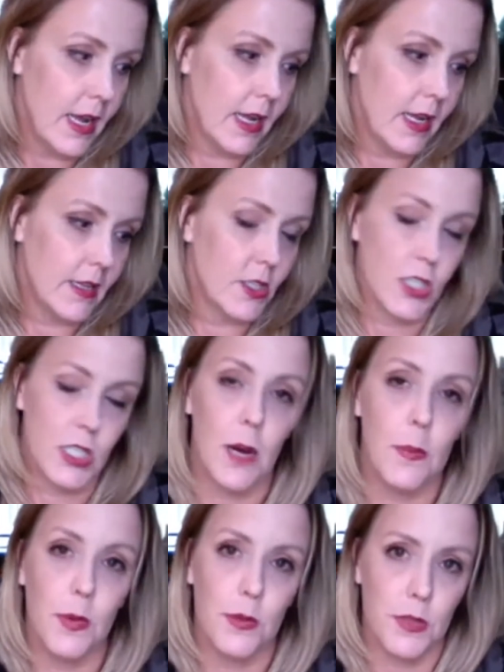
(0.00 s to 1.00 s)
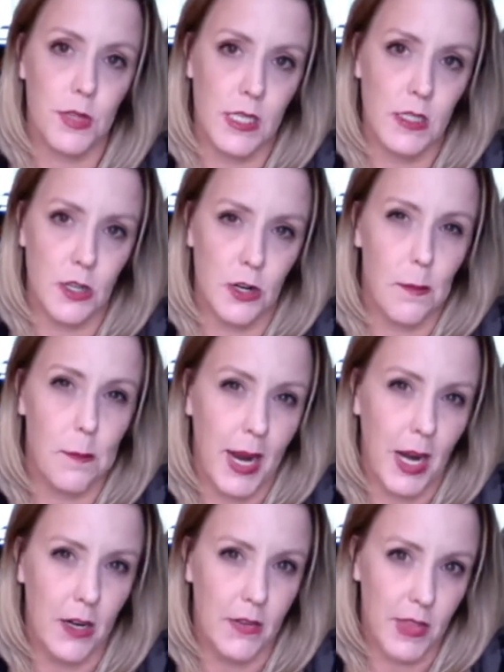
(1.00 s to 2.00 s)
And there's a couple other things that are
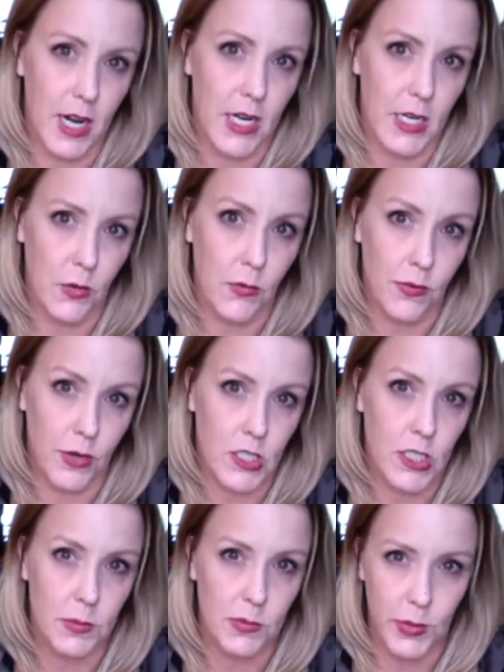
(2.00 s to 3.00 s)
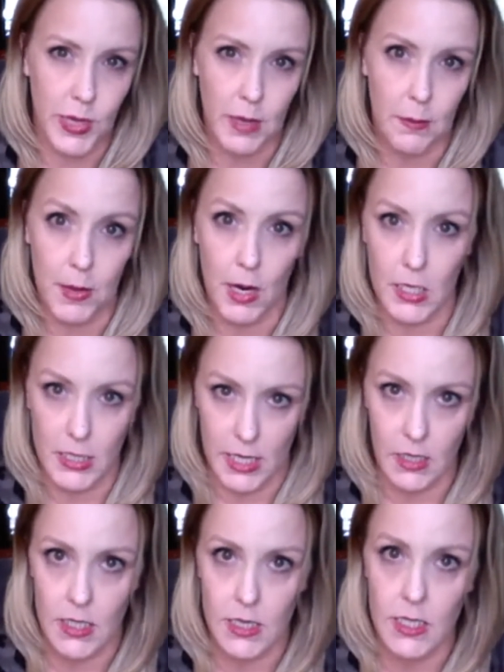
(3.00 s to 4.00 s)
imperative that I do first before I get bogged
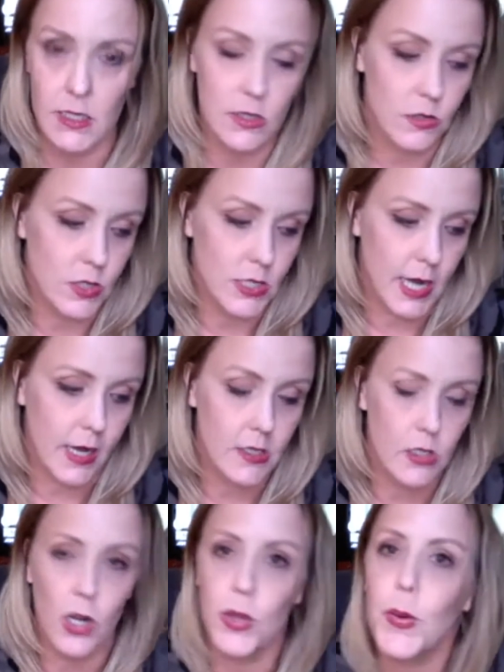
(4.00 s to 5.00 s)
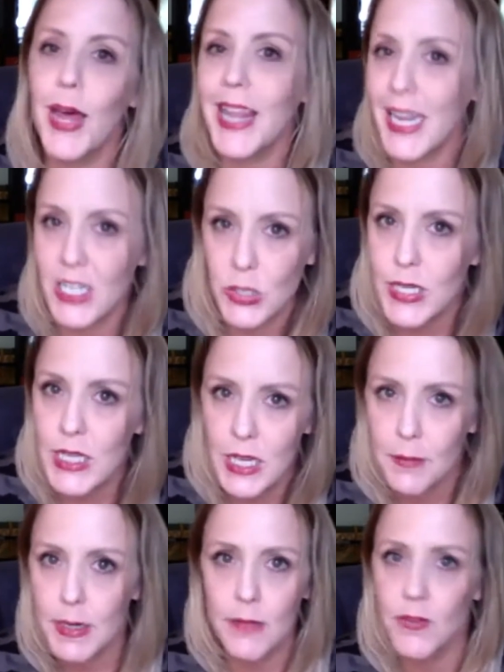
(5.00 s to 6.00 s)
down in these little tasks, although I like doing
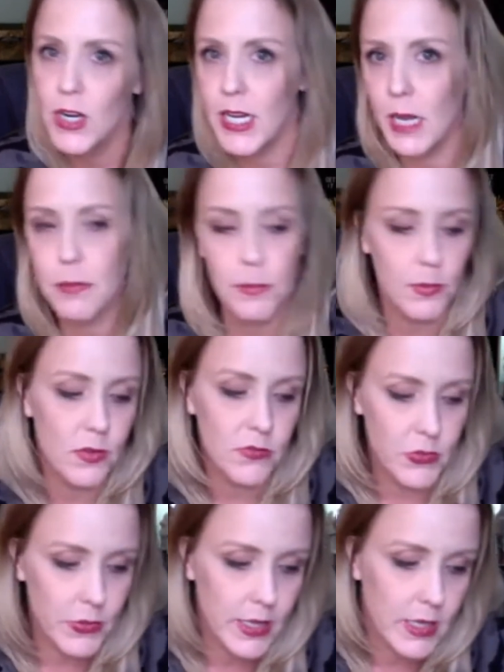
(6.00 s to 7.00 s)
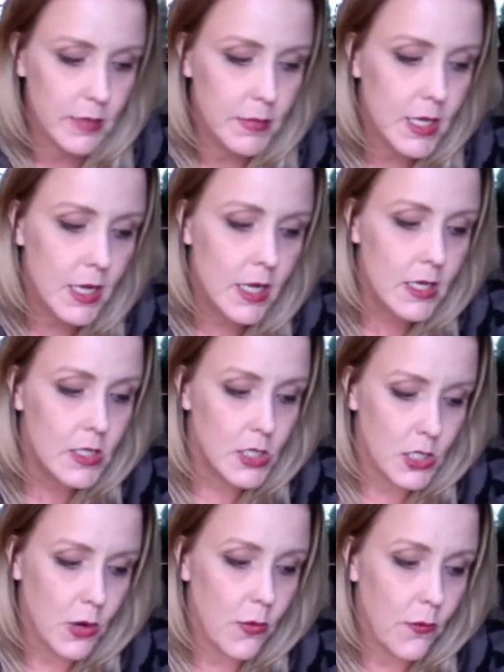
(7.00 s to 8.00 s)
them and I'm very capable of doing them.
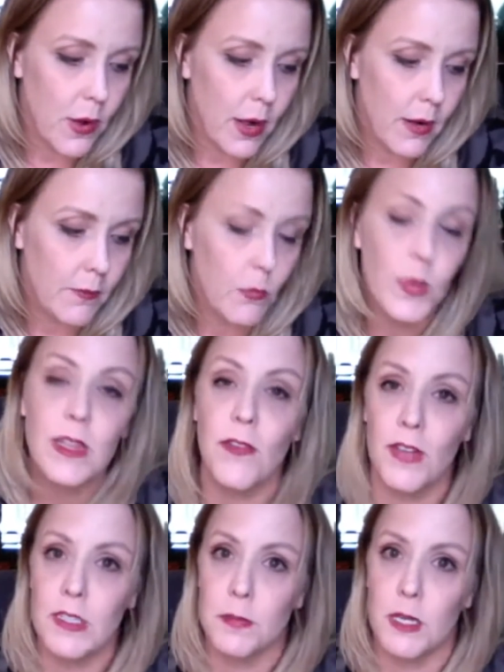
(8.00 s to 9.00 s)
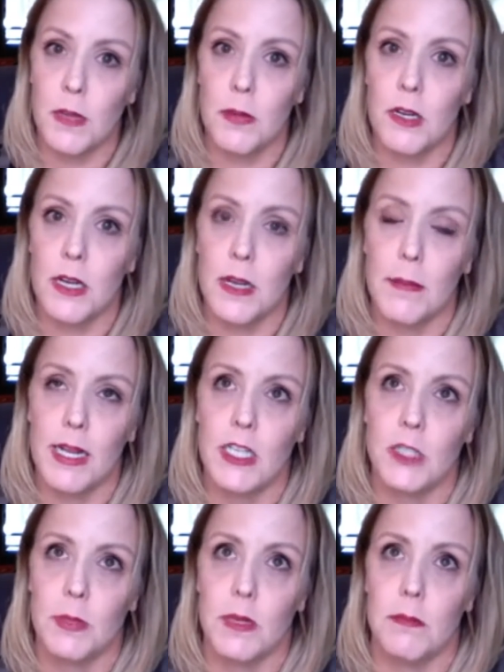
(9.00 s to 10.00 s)
So with the Facebook community
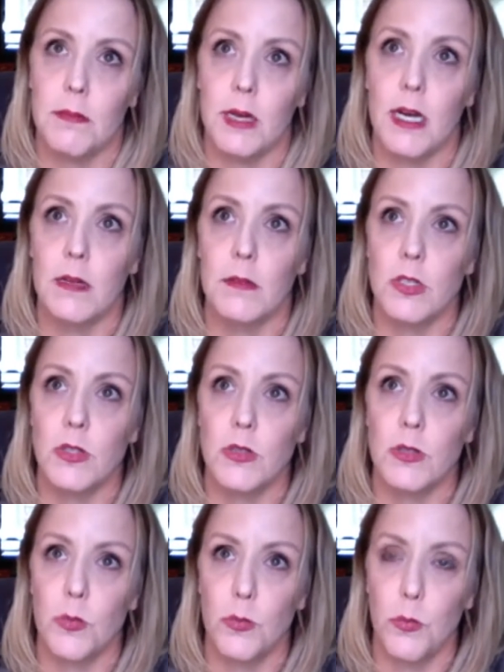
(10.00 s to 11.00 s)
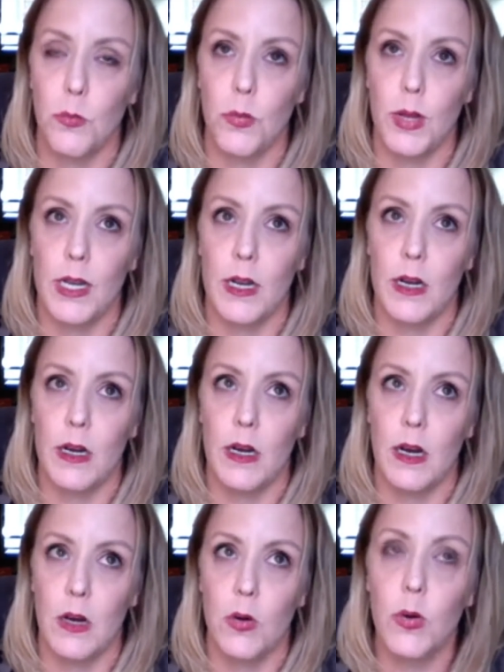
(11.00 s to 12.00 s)
management comes when
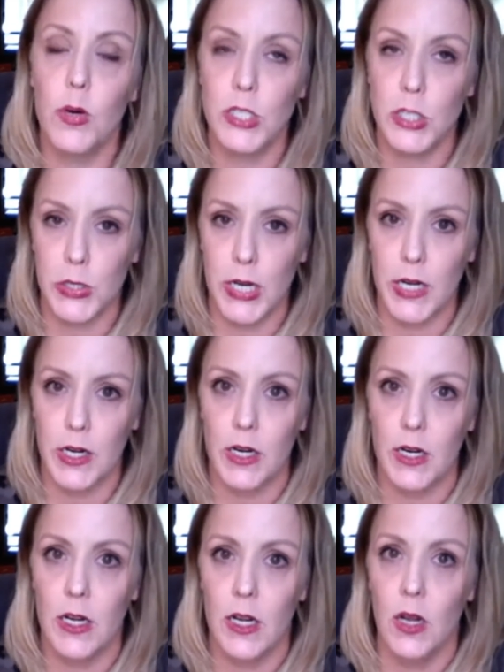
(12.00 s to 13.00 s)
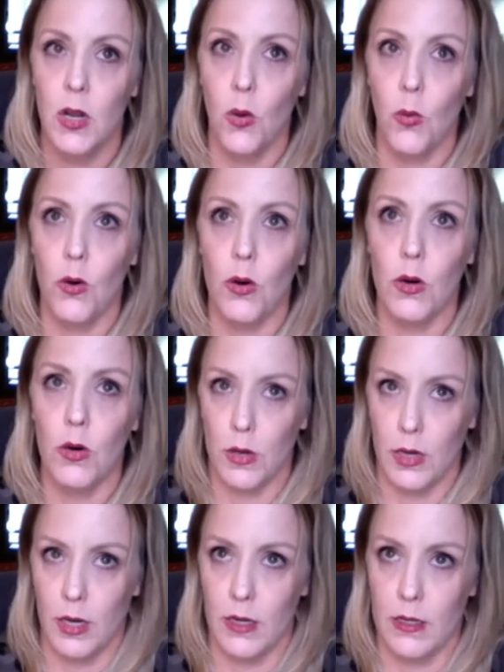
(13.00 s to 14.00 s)
a course creator will